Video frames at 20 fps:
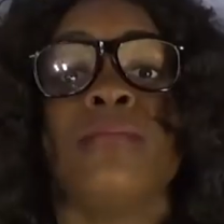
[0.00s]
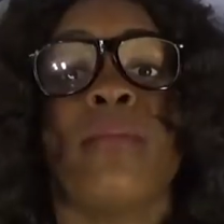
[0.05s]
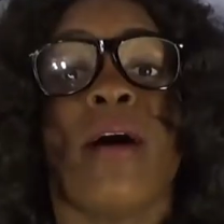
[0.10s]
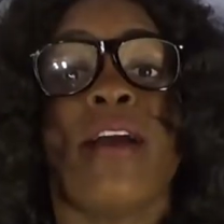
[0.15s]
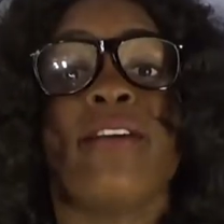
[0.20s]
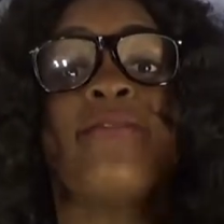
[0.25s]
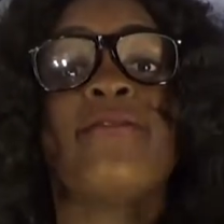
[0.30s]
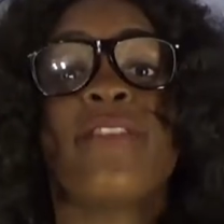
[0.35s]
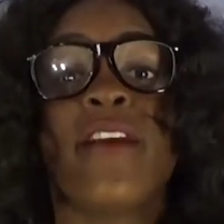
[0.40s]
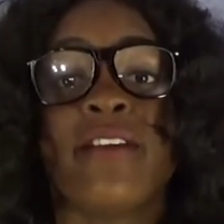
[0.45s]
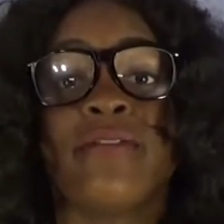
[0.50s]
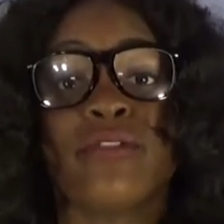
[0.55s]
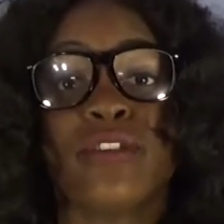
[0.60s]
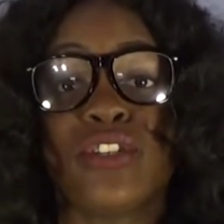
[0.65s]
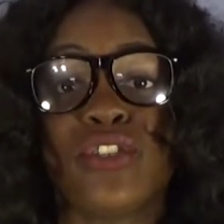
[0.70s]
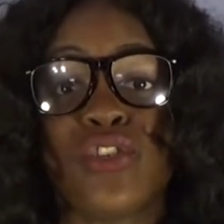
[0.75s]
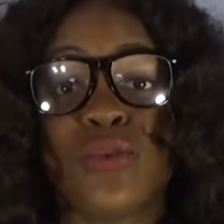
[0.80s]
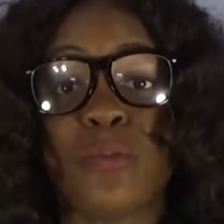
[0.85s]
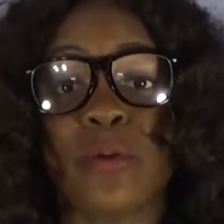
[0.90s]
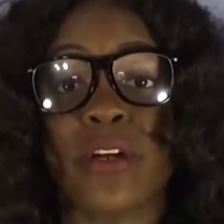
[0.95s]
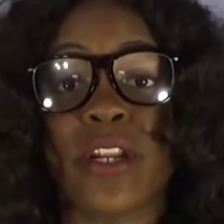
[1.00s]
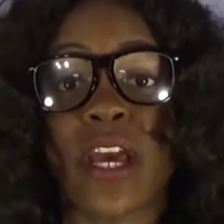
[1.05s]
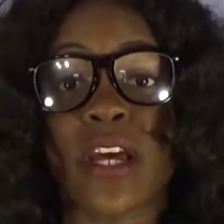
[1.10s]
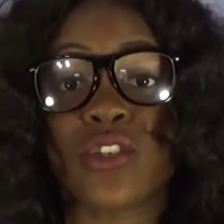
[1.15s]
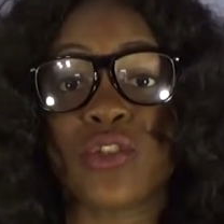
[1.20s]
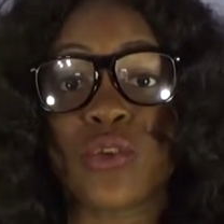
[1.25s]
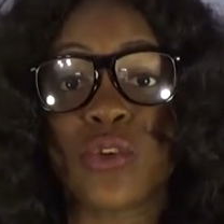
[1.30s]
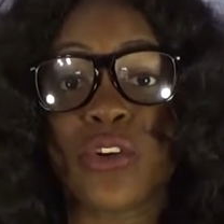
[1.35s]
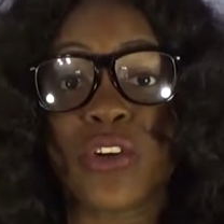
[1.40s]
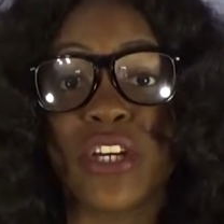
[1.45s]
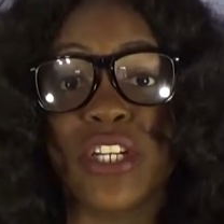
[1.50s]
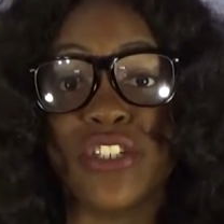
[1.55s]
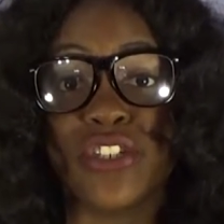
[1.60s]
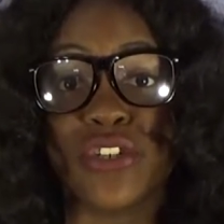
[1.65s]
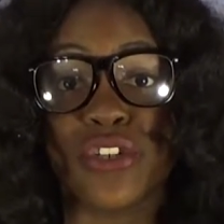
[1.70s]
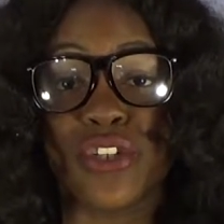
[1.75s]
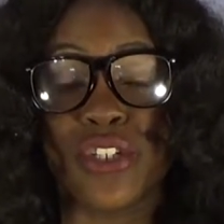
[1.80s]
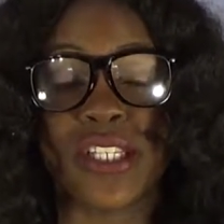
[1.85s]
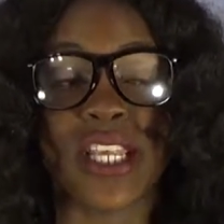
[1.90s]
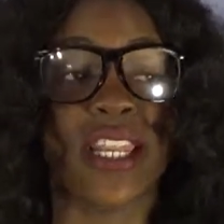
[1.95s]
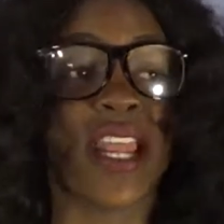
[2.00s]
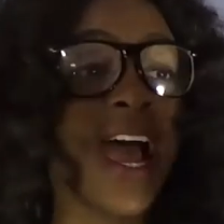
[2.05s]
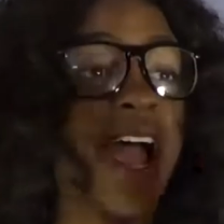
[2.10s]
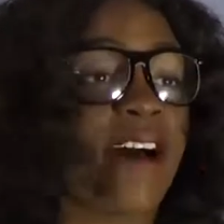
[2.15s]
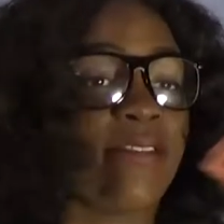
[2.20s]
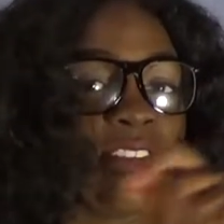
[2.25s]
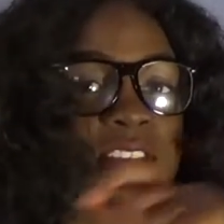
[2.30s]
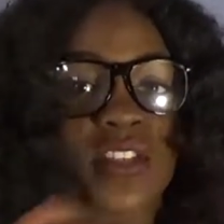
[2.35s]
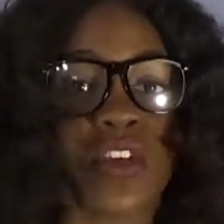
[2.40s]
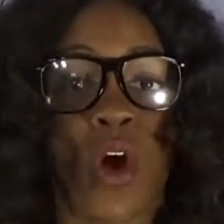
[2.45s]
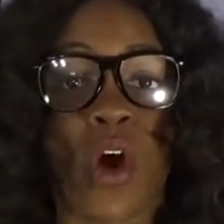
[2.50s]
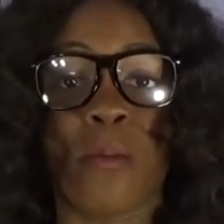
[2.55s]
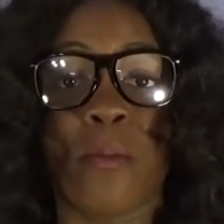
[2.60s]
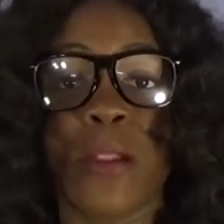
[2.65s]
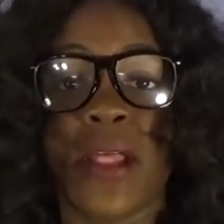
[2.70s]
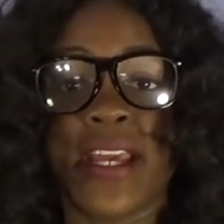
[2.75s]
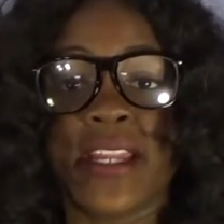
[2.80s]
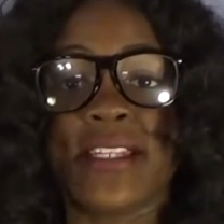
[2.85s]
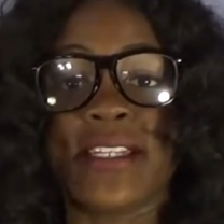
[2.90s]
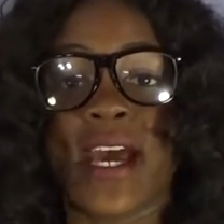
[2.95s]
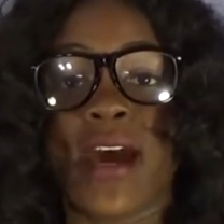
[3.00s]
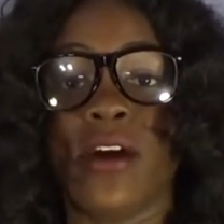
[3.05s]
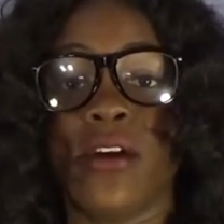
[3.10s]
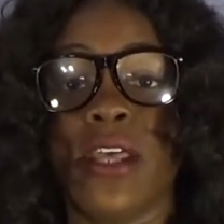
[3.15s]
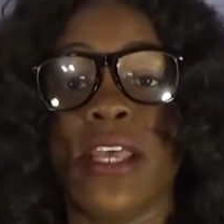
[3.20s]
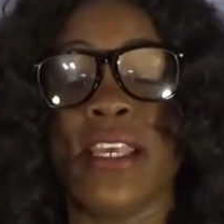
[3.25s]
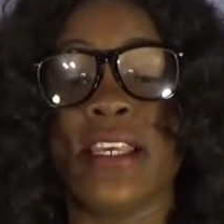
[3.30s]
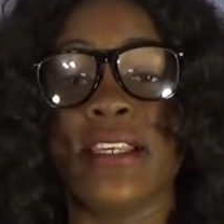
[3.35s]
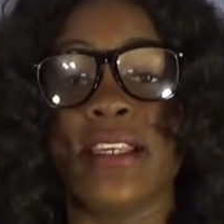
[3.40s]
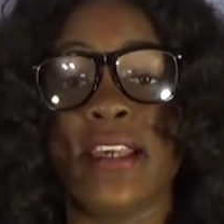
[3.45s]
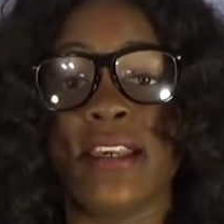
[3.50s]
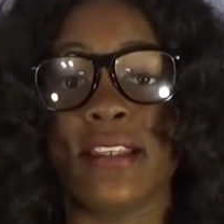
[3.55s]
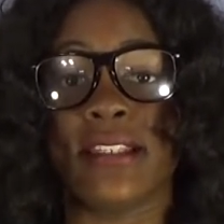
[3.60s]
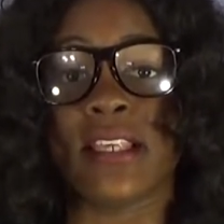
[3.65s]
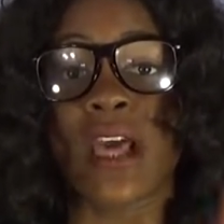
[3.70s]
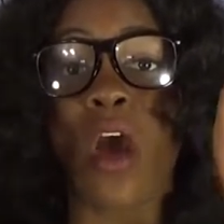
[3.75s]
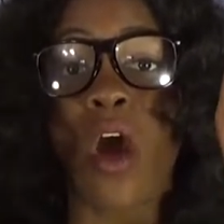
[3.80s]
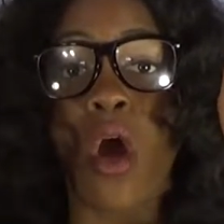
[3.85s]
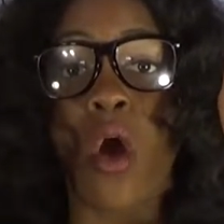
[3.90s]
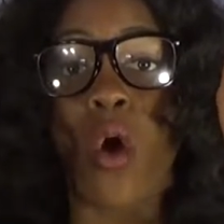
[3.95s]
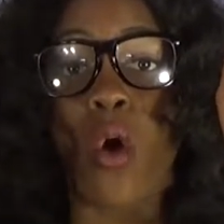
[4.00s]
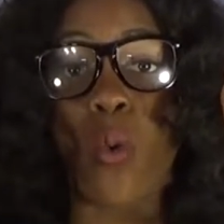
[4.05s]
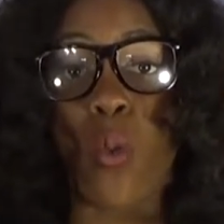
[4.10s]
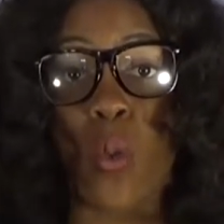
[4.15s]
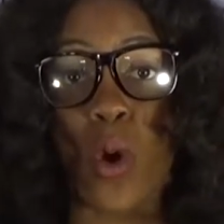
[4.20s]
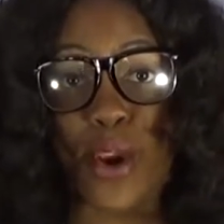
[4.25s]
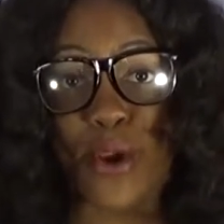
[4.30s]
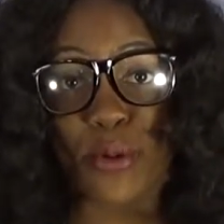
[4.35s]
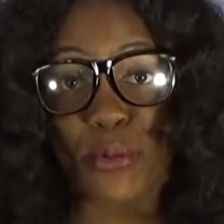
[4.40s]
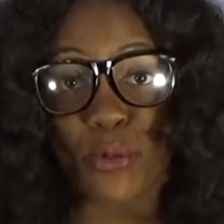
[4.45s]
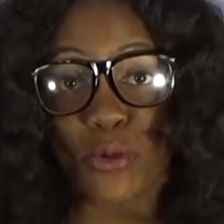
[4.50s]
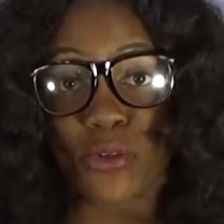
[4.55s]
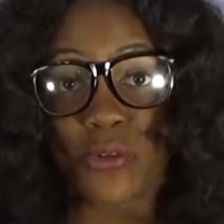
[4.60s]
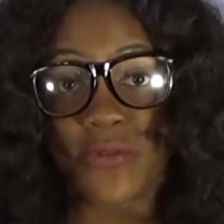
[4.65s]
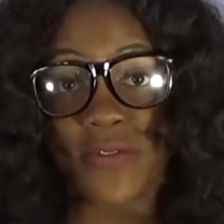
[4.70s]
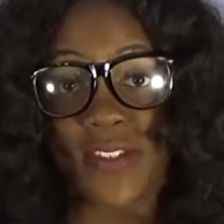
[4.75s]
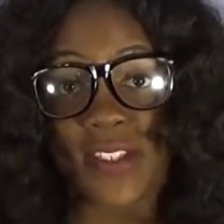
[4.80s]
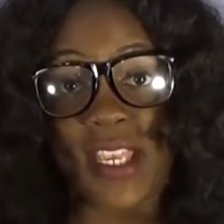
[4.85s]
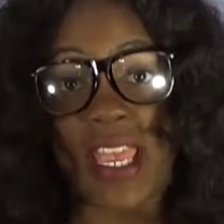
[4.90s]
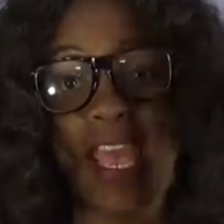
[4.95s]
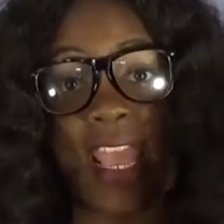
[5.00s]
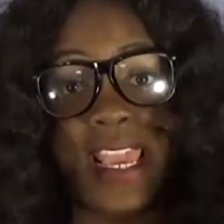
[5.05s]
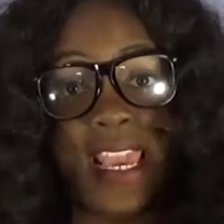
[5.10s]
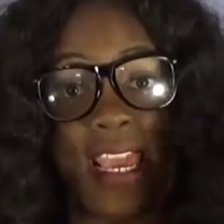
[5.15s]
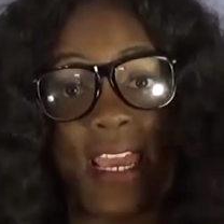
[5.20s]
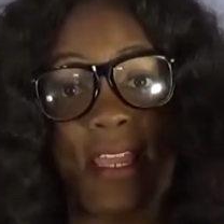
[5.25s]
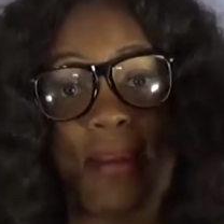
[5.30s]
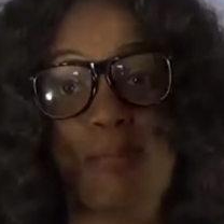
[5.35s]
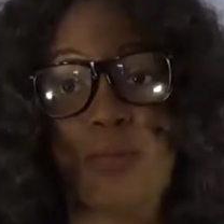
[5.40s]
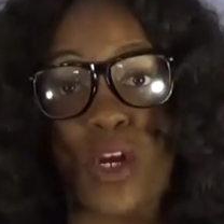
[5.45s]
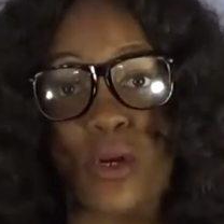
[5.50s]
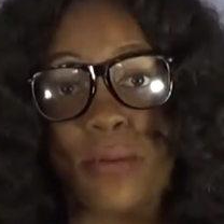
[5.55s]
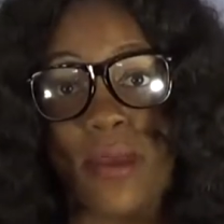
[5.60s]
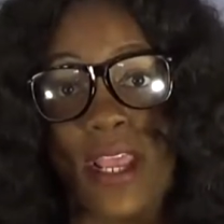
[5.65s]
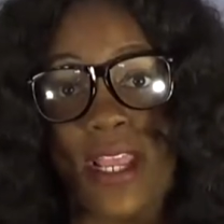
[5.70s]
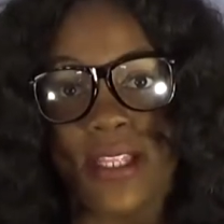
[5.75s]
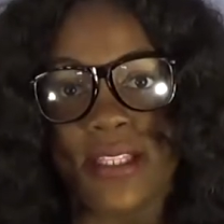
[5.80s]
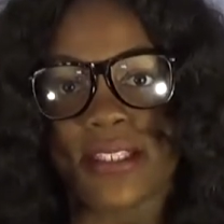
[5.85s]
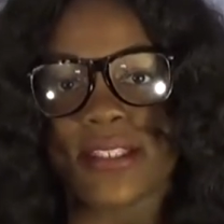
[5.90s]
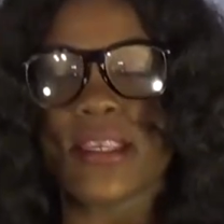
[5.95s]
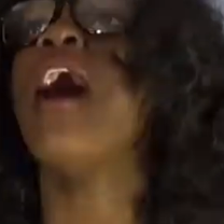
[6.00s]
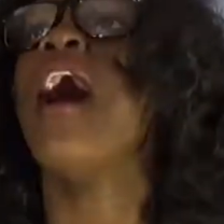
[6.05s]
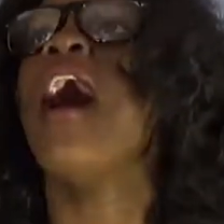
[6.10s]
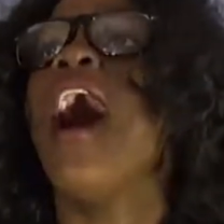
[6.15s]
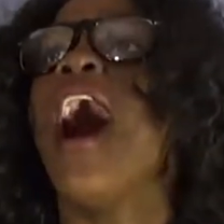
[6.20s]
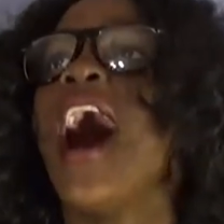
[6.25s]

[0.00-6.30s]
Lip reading: My favorite supernatural creatures, and I have this all planned out, is werewolves and mermaids.